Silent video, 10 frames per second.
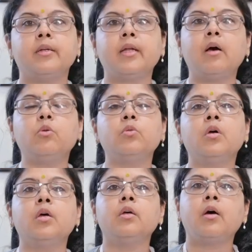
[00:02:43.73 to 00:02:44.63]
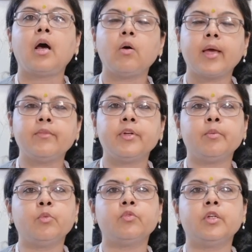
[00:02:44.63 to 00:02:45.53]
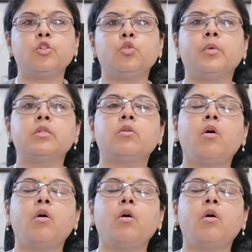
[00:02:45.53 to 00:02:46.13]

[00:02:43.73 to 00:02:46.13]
Now how can we remove the tumors?